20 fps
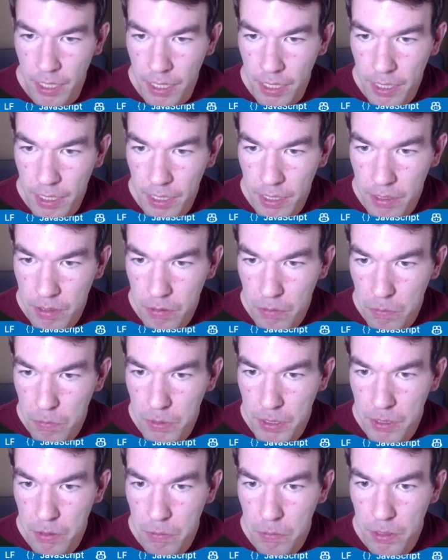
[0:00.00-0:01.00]
and
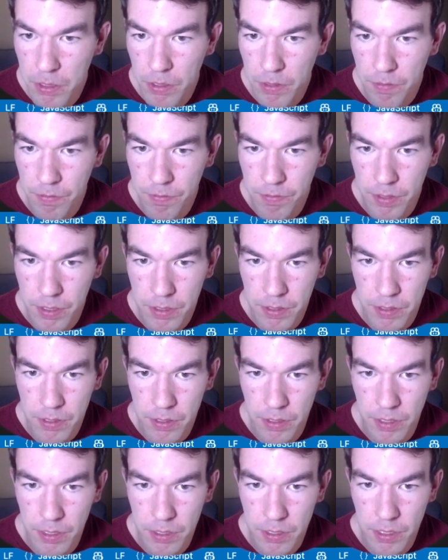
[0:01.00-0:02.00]
we will fix
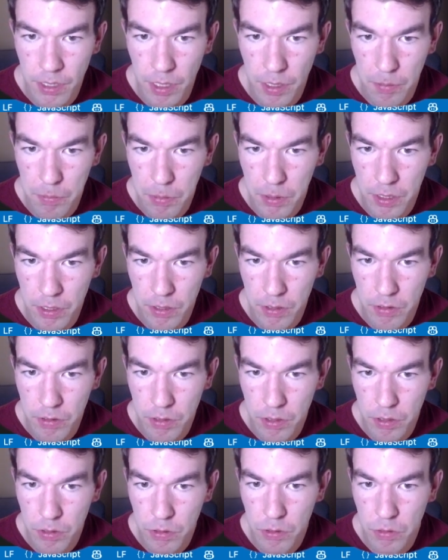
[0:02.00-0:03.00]
this up here
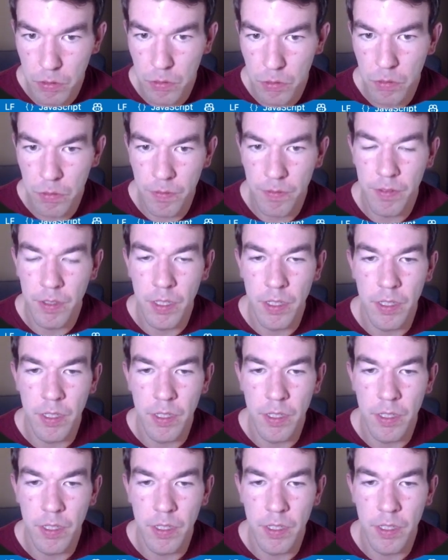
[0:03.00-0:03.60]
too.